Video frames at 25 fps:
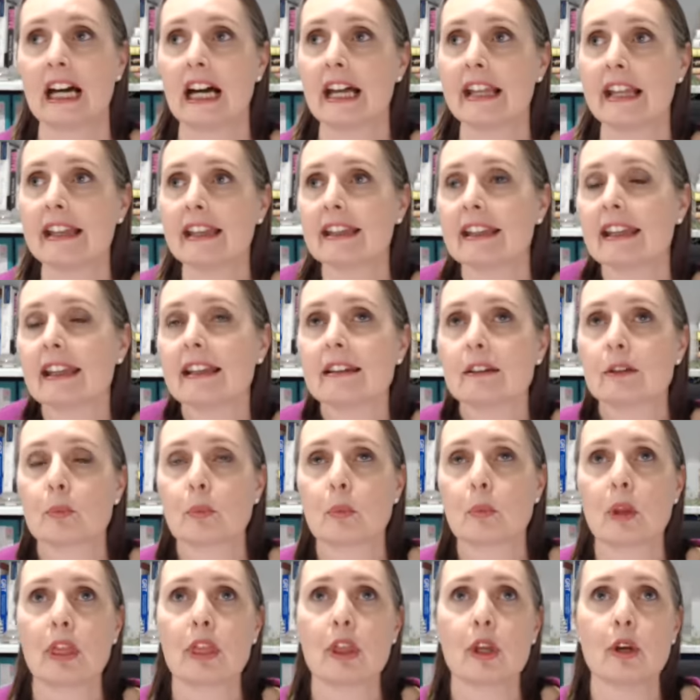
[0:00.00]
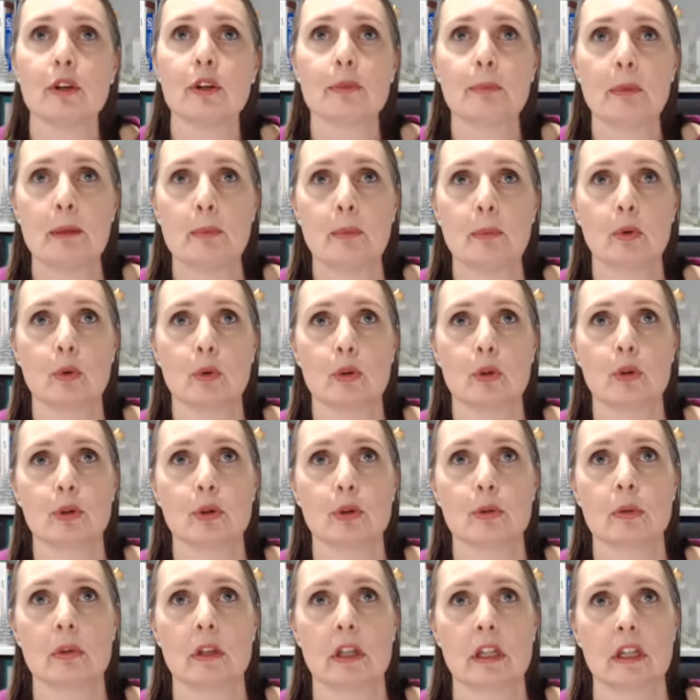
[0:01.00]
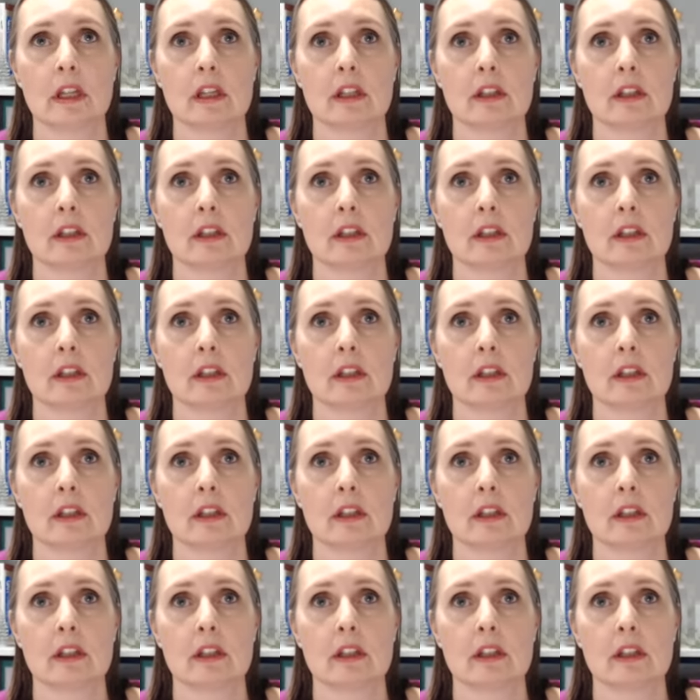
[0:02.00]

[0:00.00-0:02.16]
And I guess with those people who